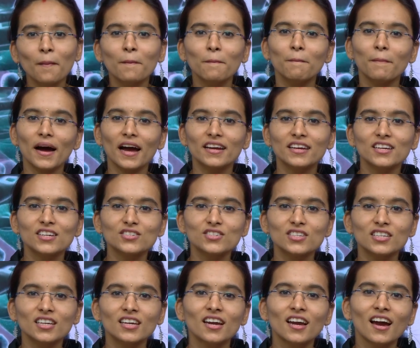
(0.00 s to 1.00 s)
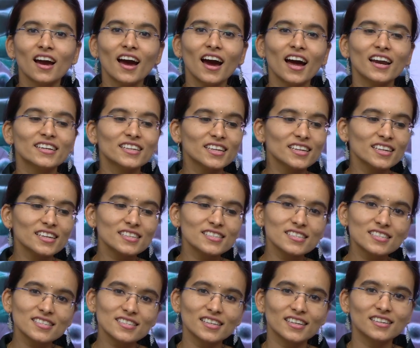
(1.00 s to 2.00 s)
packaging and the next
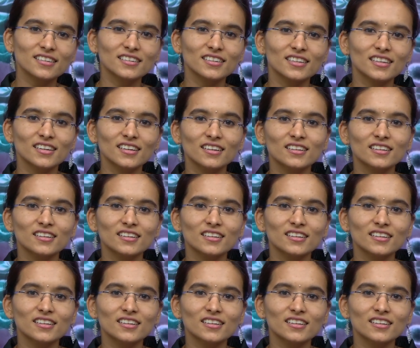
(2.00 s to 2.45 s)
secreting.